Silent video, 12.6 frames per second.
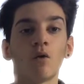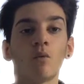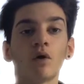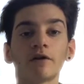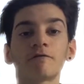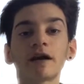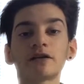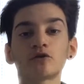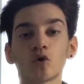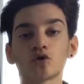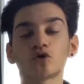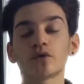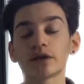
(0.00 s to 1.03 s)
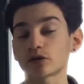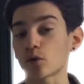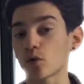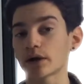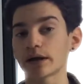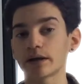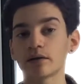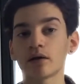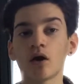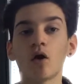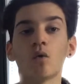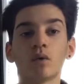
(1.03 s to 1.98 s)
What if I told you this organ
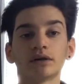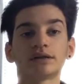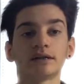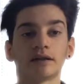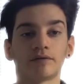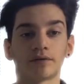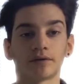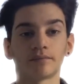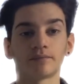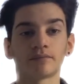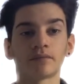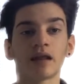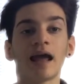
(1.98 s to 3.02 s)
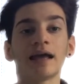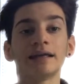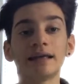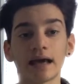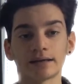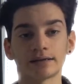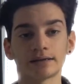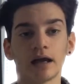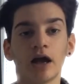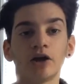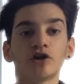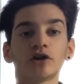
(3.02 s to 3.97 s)
was the liver? Yes,
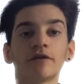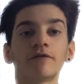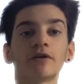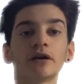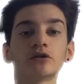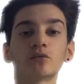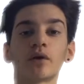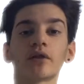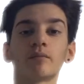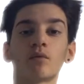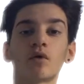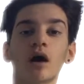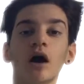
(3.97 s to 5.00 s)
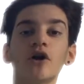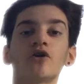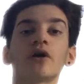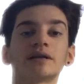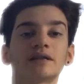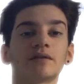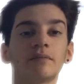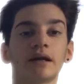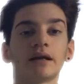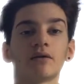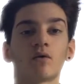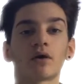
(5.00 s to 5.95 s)
your liver is one of the more
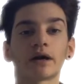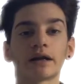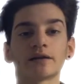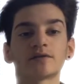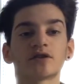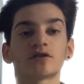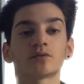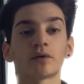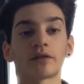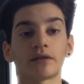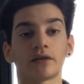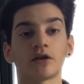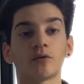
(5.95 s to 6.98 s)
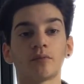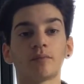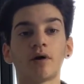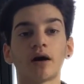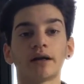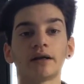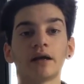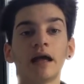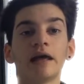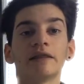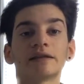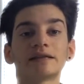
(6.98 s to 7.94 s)
underestimated organisms within the human body.
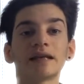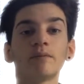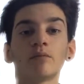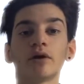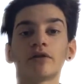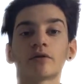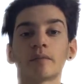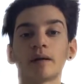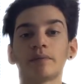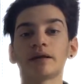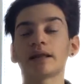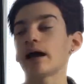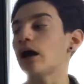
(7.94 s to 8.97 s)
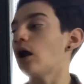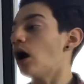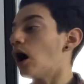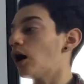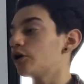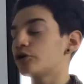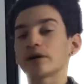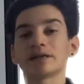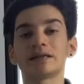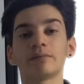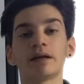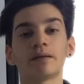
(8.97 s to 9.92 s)
The same way there might be that
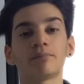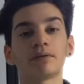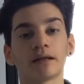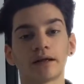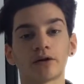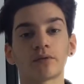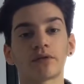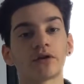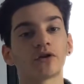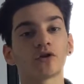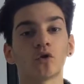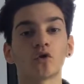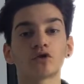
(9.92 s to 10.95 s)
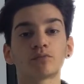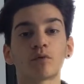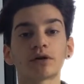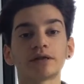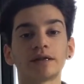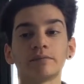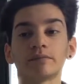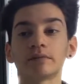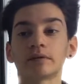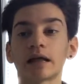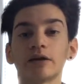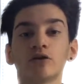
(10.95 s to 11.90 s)
underestimated player within your local sports team
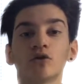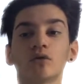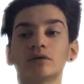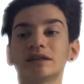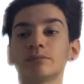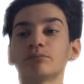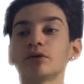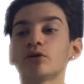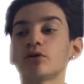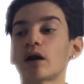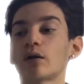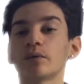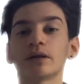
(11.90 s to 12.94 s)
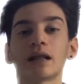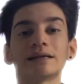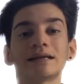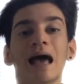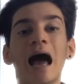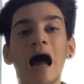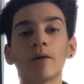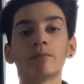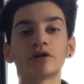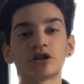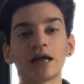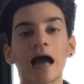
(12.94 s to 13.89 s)
that you simply do not realize how
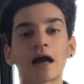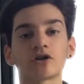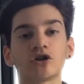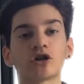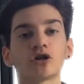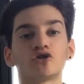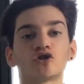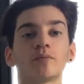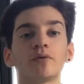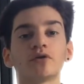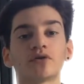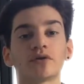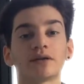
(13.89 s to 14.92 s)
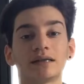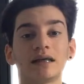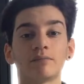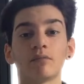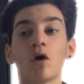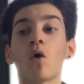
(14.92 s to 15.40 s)
much they actually contribute to the team,